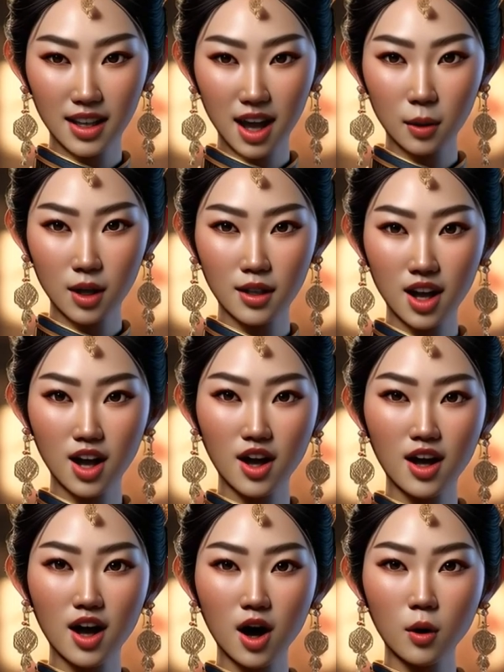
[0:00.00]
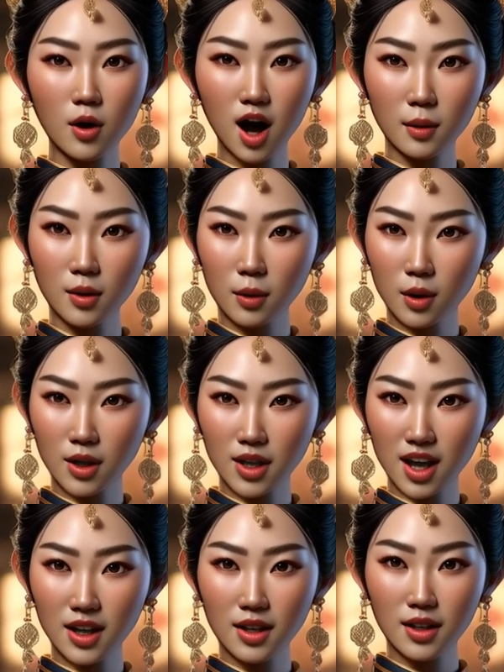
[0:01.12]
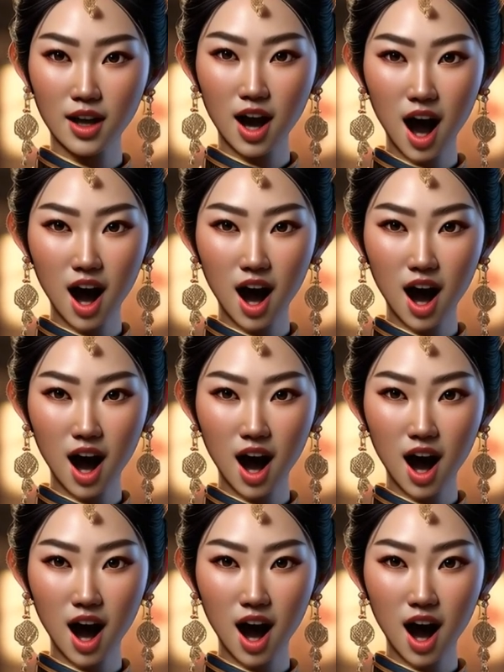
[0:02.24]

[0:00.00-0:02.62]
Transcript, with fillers: cinema theater, with comfortable seats,